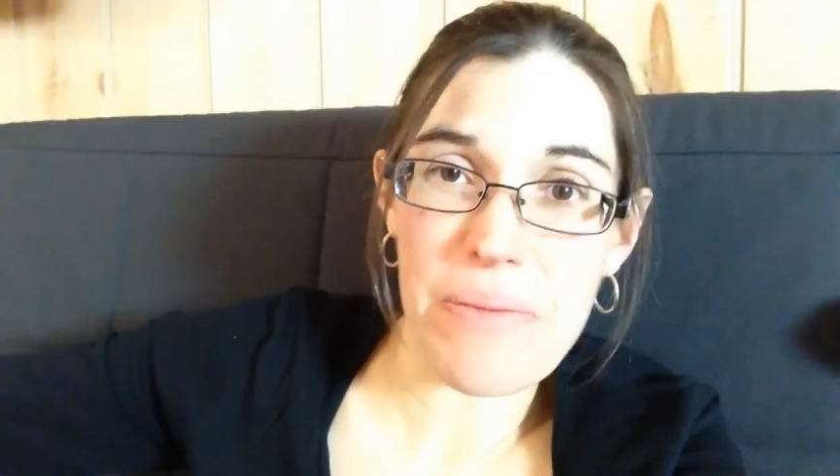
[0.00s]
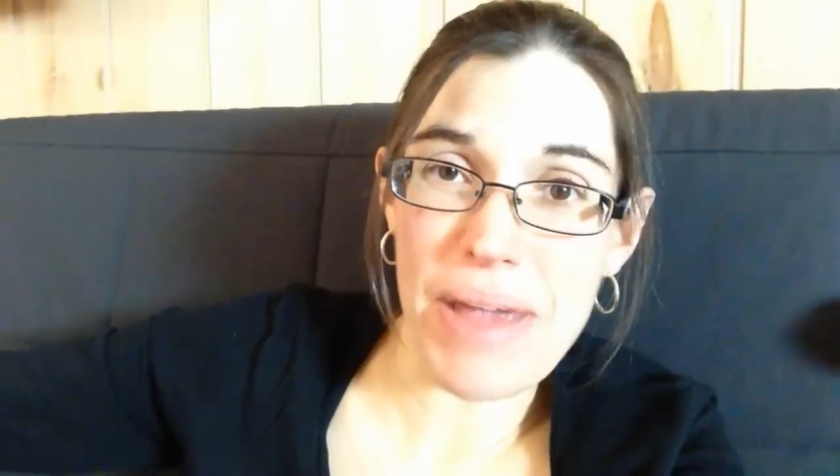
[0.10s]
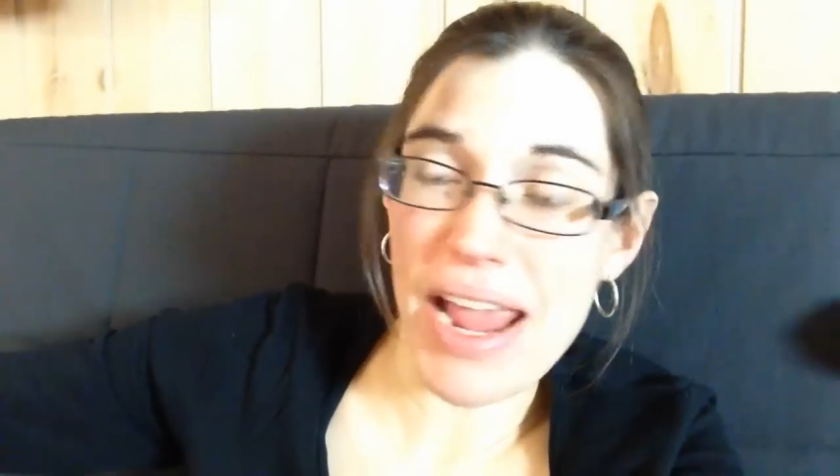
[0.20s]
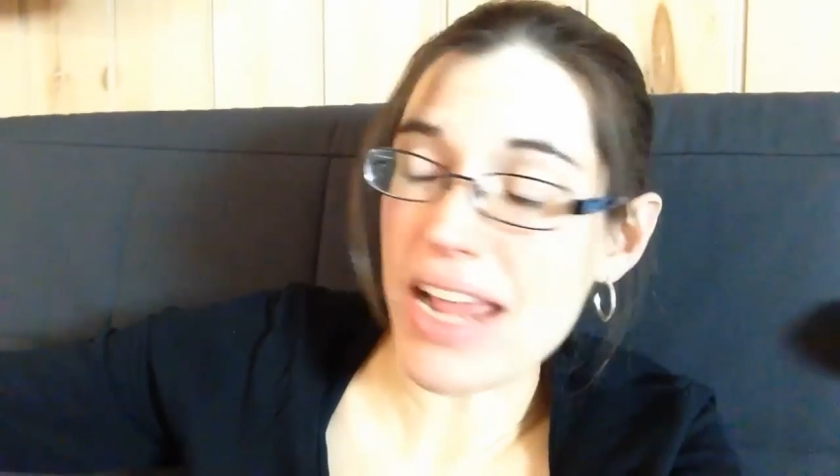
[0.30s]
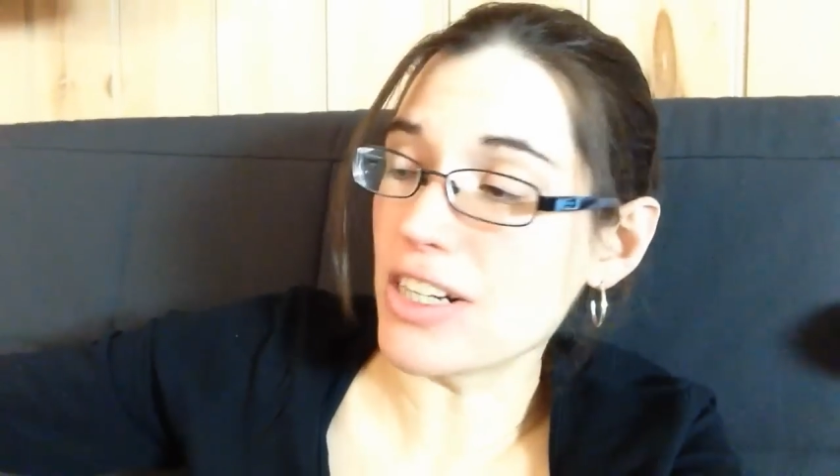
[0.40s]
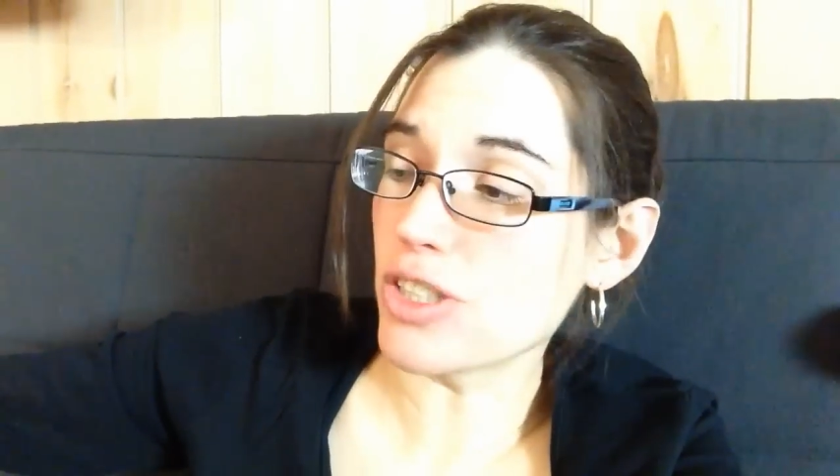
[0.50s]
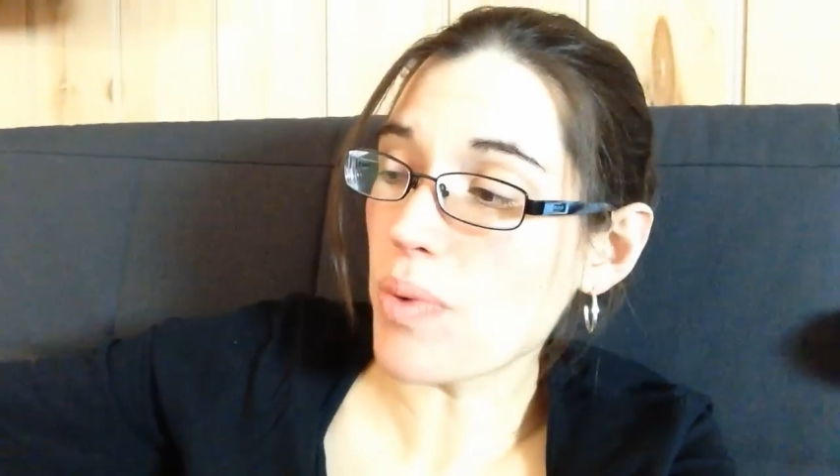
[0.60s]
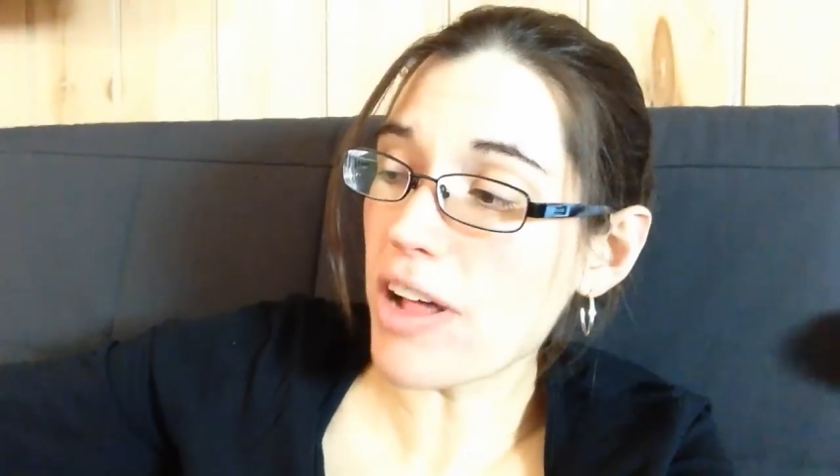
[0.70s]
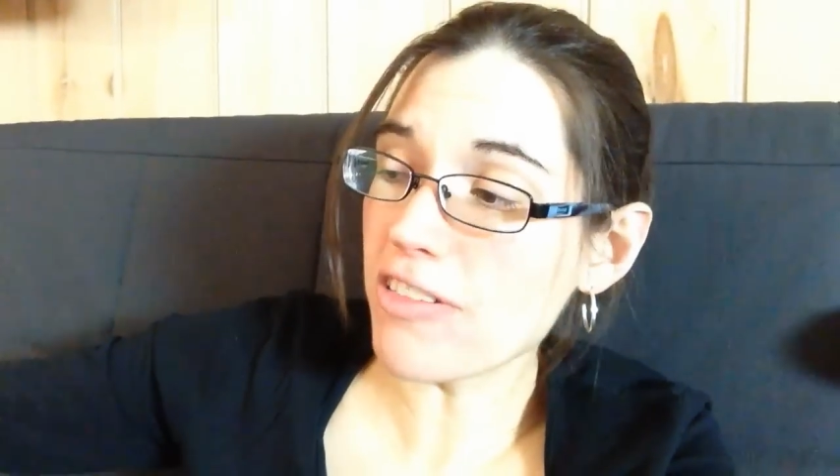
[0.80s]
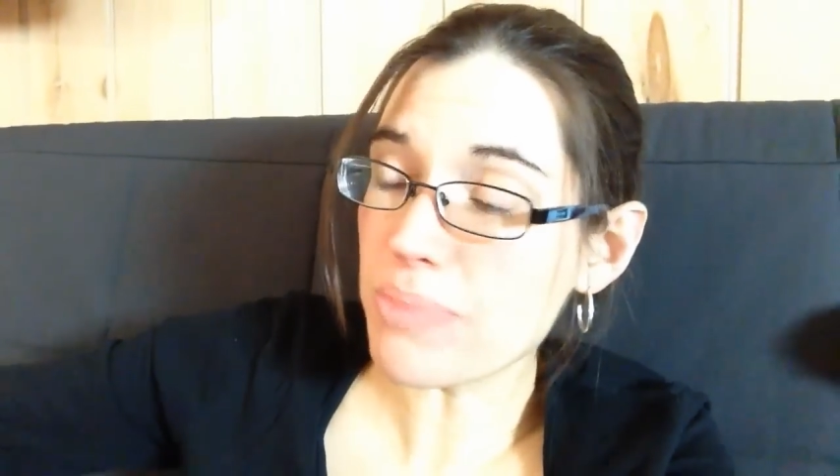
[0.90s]
made
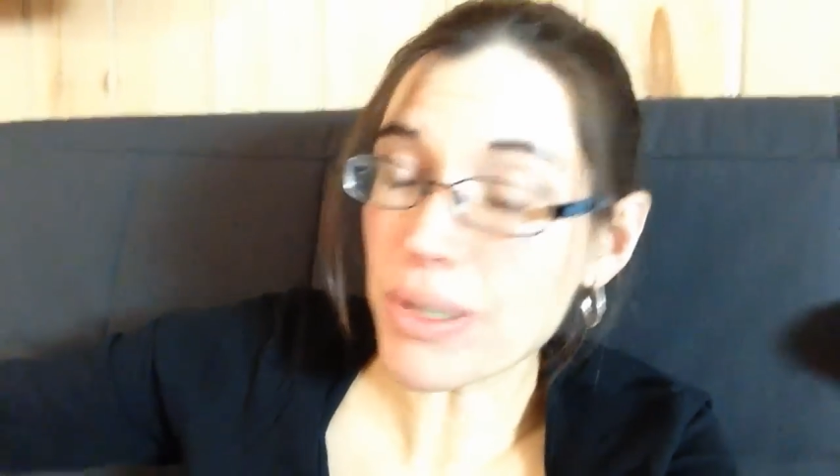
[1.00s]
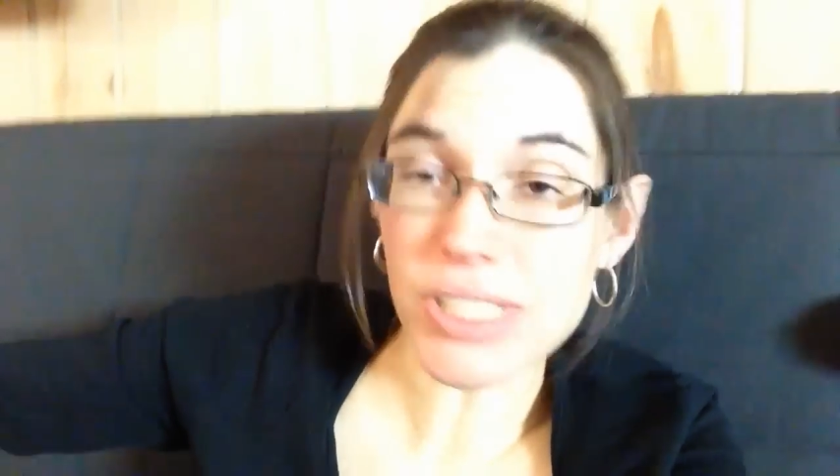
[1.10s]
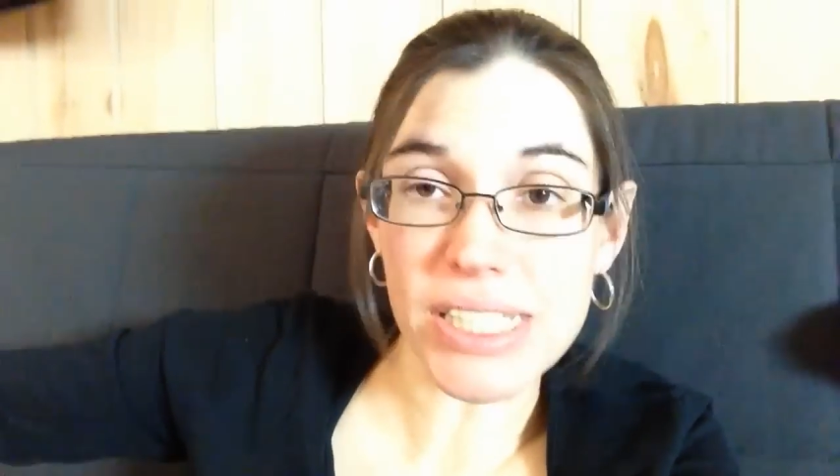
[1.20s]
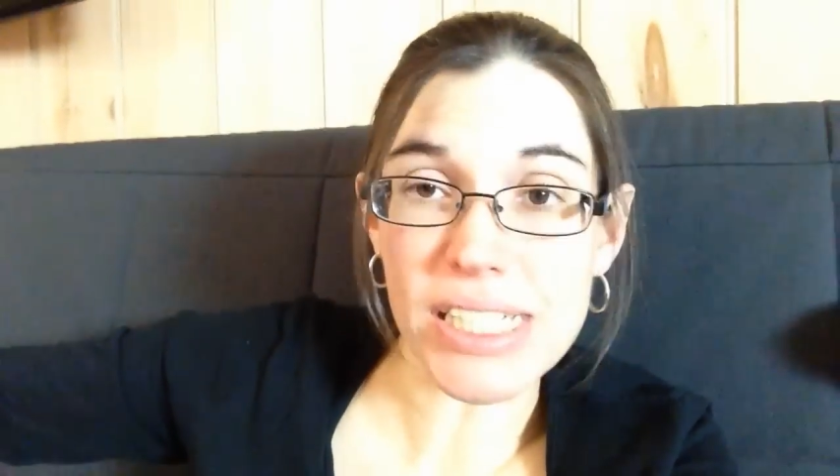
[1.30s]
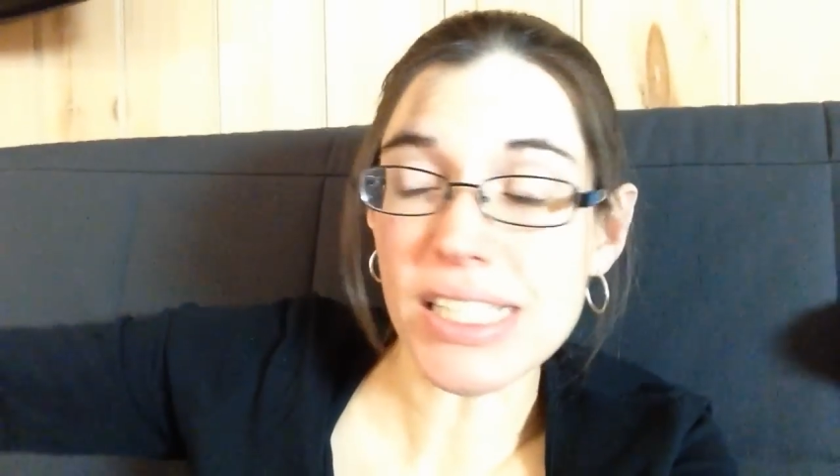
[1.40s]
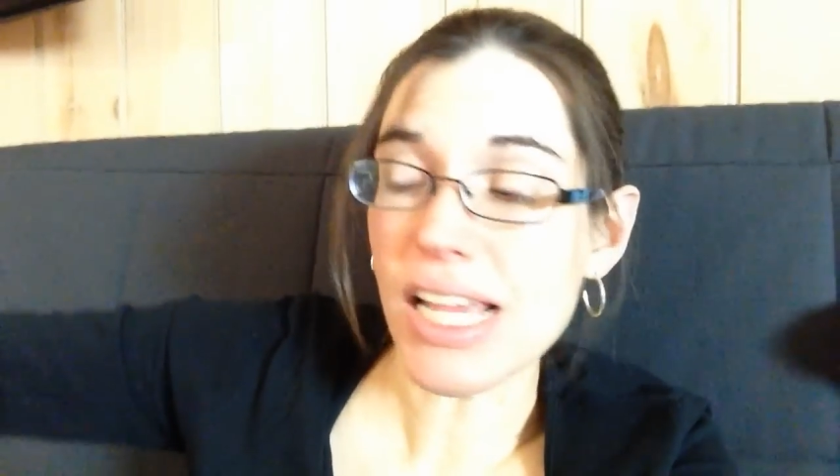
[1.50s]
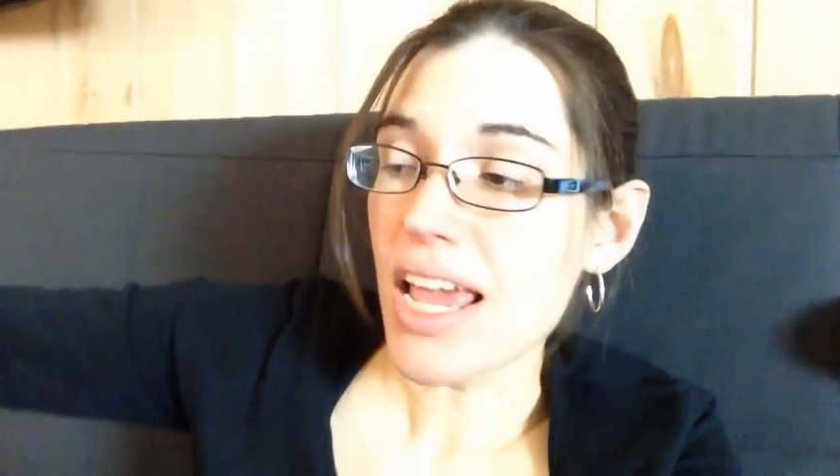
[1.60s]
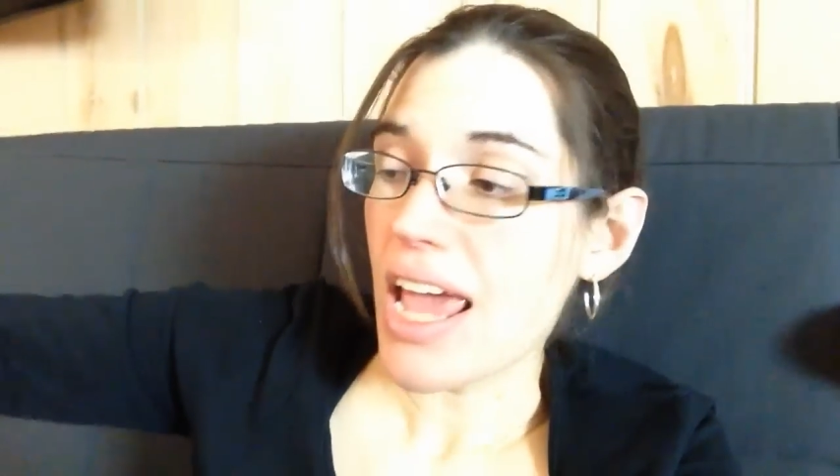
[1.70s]
12 purses